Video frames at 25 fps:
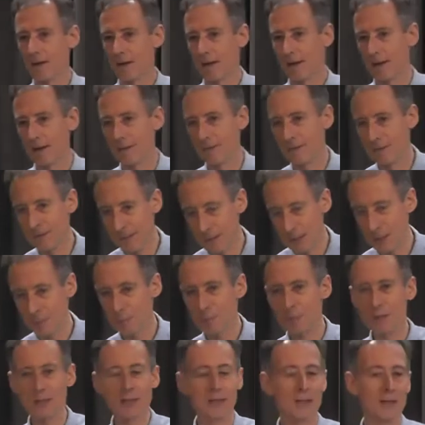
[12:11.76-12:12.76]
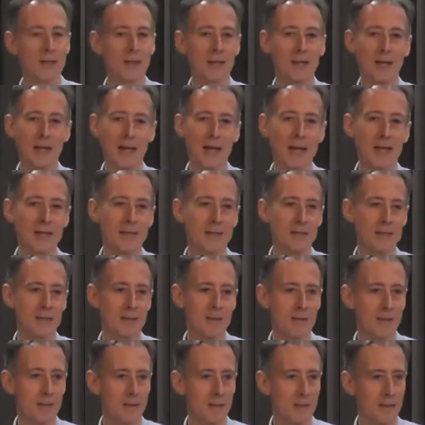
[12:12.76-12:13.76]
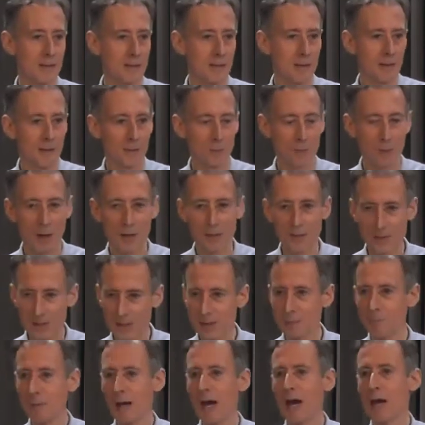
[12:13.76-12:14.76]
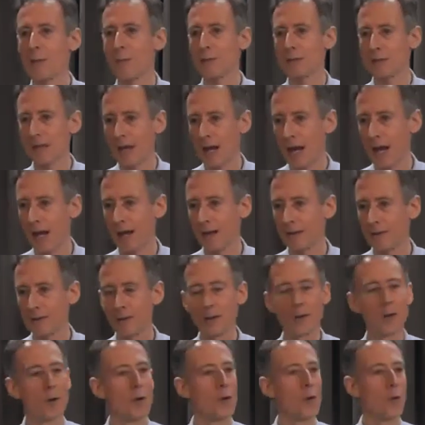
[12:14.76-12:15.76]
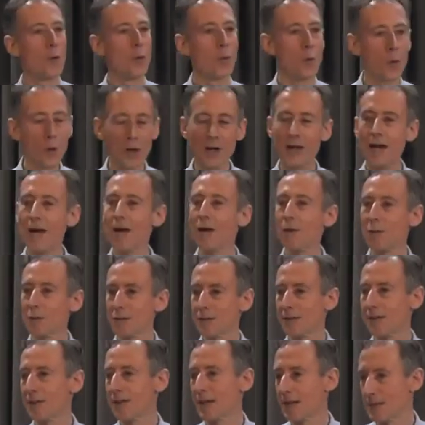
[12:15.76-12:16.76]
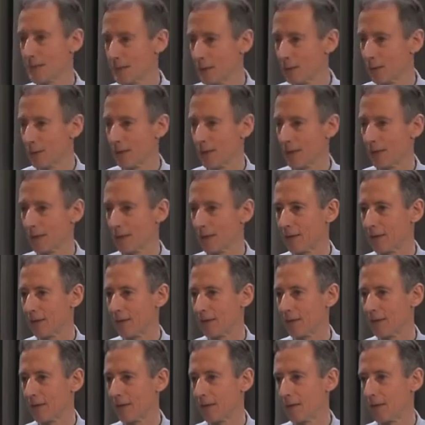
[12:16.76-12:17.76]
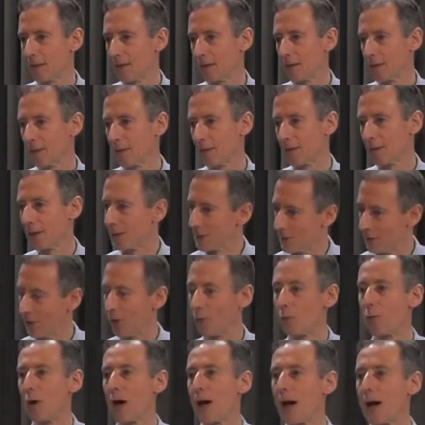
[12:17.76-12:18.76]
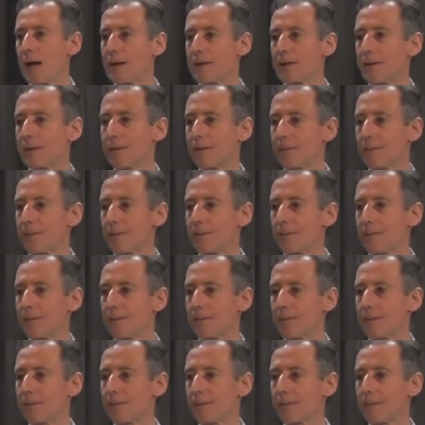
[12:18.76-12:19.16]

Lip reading: in this particular case, where this man was hanged, what else are they doing that's not right?